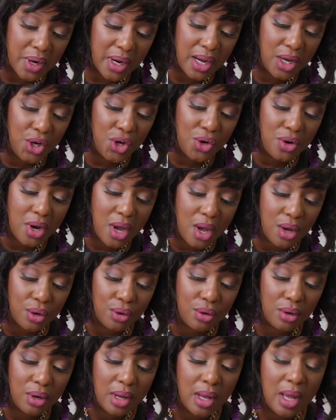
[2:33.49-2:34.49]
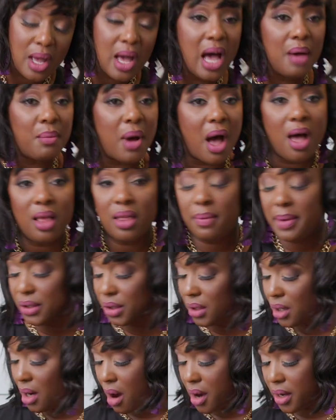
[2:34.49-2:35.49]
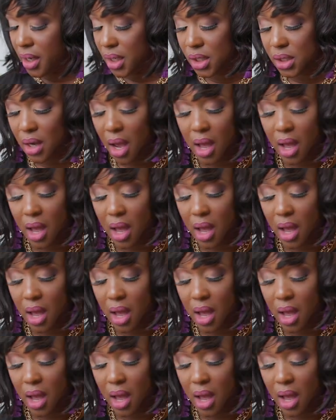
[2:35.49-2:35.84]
And you know, I'm all about the garnish,